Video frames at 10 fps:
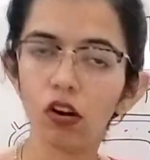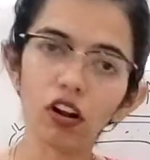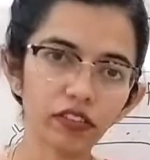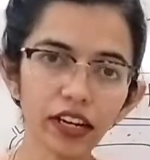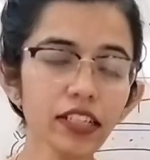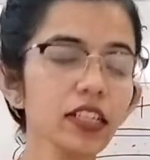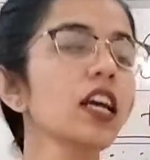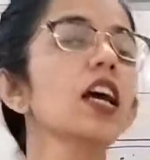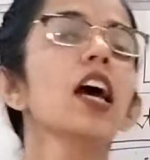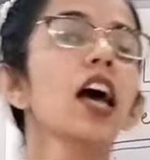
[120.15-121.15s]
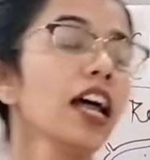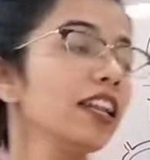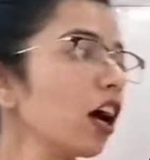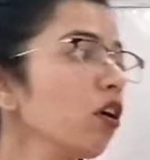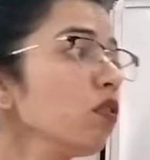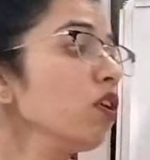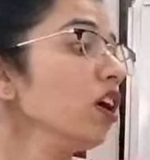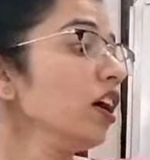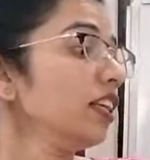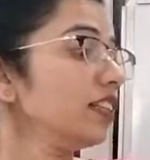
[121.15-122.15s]
Alright. Now,
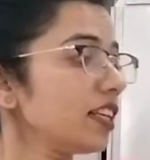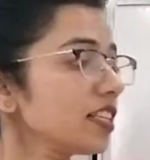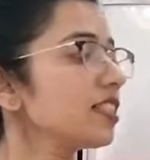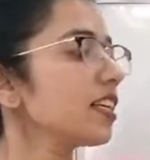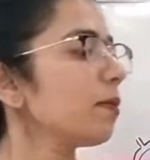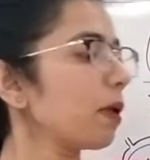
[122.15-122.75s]
this cell